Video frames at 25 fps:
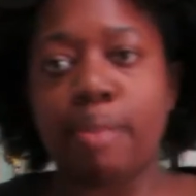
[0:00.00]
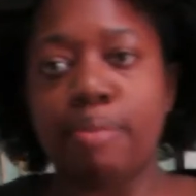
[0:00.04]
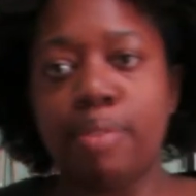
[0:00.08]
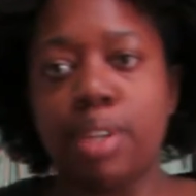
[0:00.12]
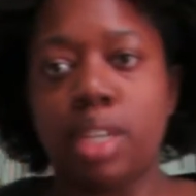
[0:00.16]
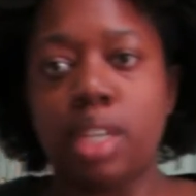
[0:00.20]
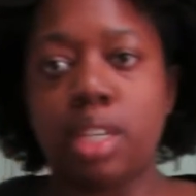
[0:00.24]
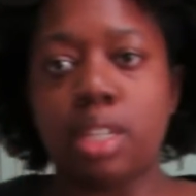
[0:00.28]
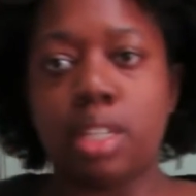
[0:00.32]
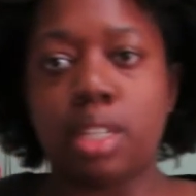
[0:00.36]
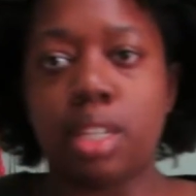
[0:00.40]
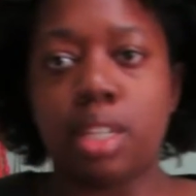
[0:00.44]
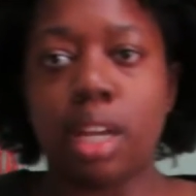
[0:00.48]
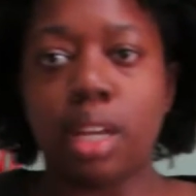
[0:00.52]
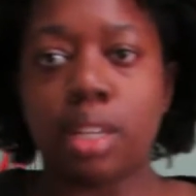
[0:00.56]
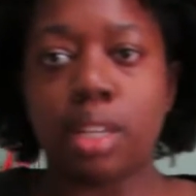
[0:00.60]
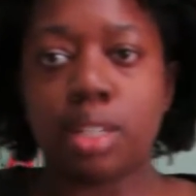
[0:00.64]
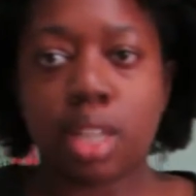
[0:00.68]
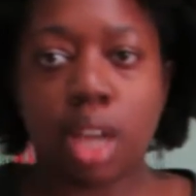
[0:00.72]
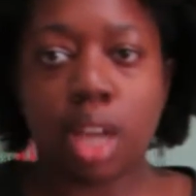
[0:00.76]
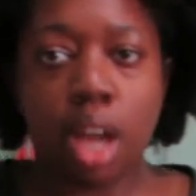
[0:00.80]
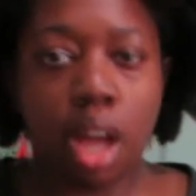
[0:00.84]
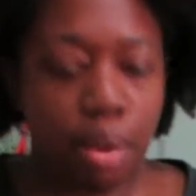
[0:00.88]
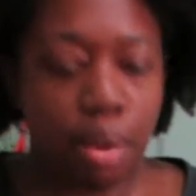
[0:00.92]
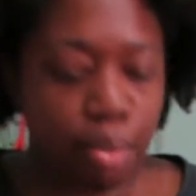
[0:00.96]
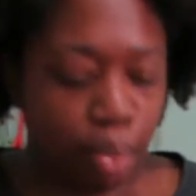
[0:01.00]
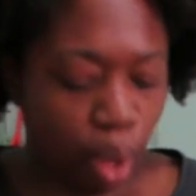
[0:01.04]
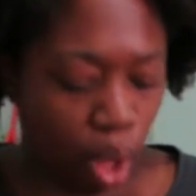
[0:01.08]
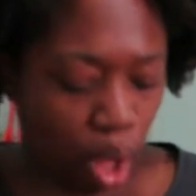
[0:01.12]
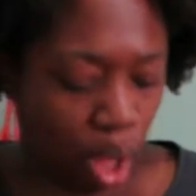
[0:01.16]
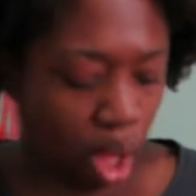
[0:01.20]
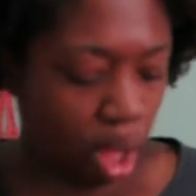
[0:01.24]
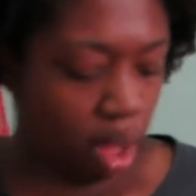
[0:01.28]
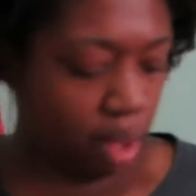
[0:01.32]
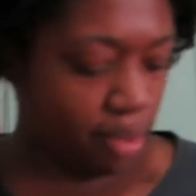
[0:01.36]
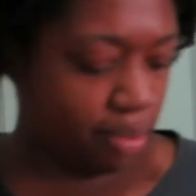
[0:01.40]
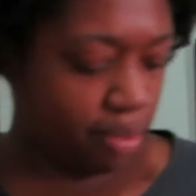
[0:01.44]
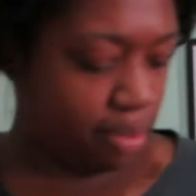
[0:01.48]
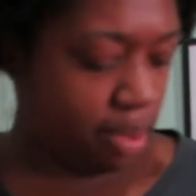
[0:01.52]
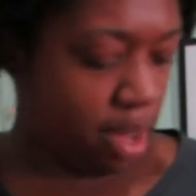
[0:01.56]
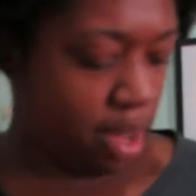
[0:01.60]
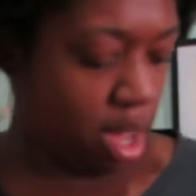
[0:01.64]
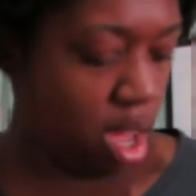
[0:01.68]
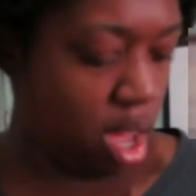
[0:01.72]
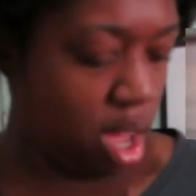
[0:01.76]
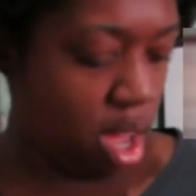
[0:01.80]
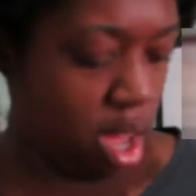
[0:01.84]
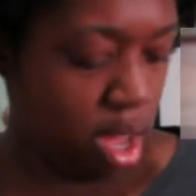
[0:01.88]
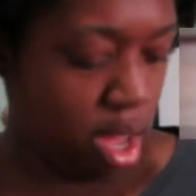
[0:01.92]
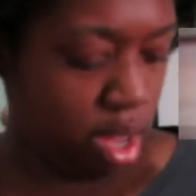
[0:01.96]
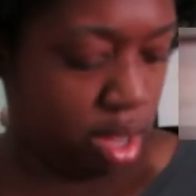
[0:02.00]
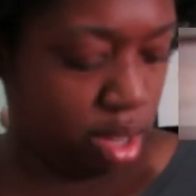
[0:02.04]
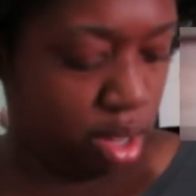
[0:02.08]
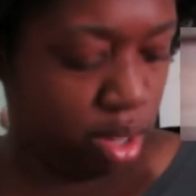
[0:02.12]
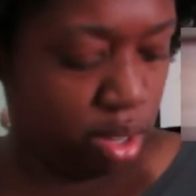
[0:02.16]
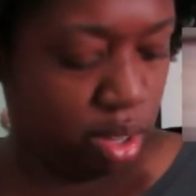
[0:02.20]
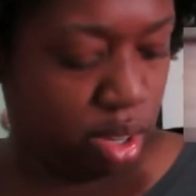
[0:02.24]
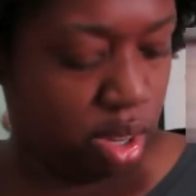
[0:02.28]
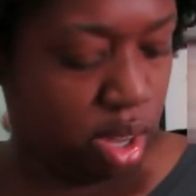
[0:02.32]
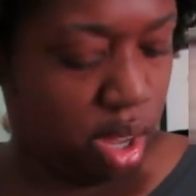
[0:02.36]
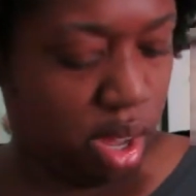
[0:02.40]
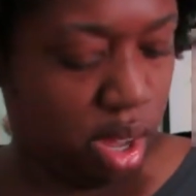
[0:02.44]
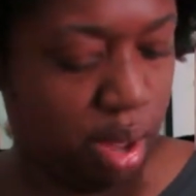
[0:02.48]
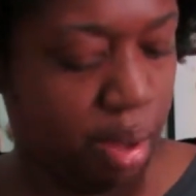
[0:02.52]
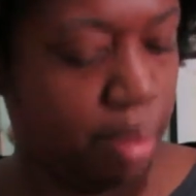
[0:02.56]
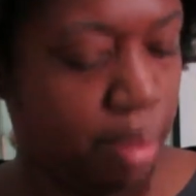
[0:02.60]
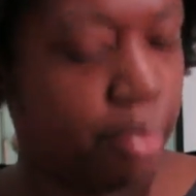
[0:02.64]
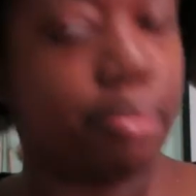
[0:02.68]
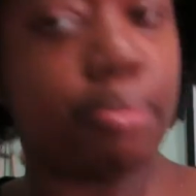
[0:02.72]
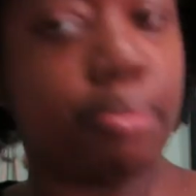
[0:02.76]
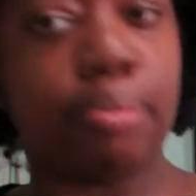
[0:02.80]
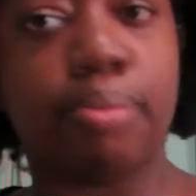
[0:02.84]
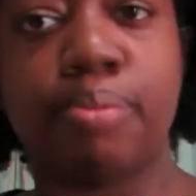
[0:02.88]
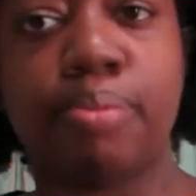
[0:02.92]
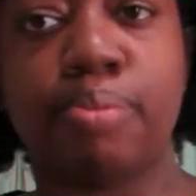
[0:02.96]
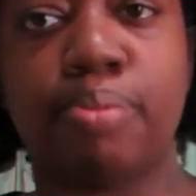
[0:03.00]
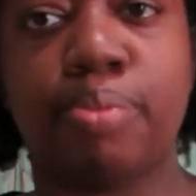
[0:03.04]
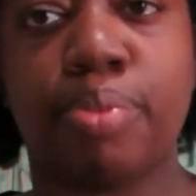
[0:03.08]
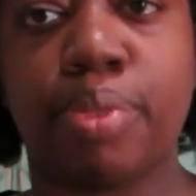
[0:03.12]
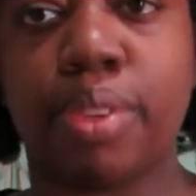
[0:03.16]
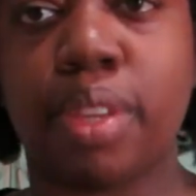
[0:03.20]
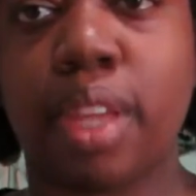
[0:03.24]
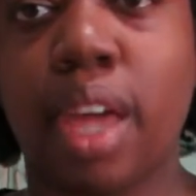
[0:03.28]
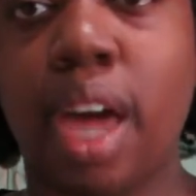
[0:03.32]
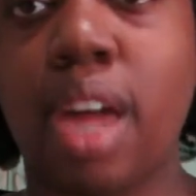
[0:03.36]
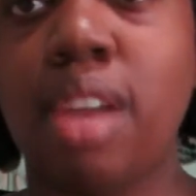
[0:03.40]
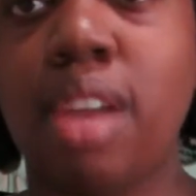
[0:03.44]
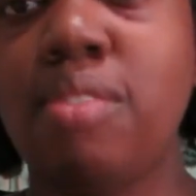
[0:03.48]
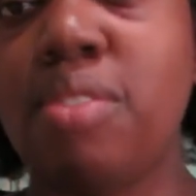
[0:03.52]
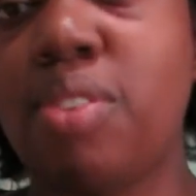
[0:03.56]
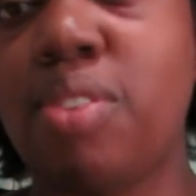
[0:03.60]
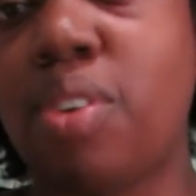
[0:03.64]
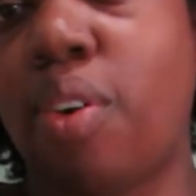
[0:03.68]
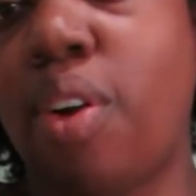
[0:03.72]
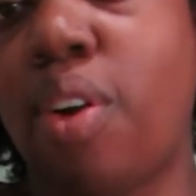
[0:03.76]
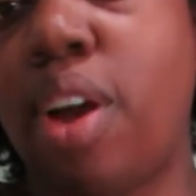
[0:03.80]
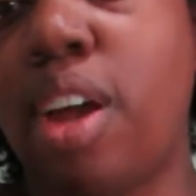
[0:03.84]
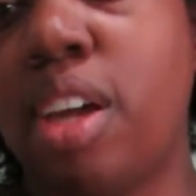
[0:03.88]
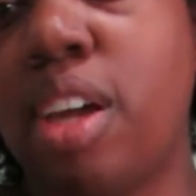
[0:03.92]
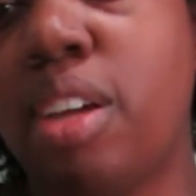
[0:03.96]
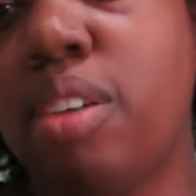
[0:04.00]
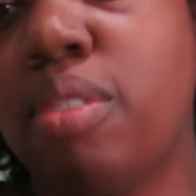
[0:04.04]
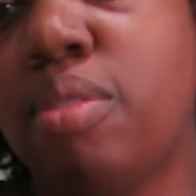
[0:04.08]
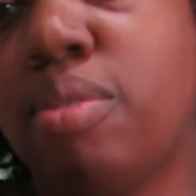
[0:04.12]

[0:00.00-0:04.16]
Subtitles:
but it does come off as kind of gray.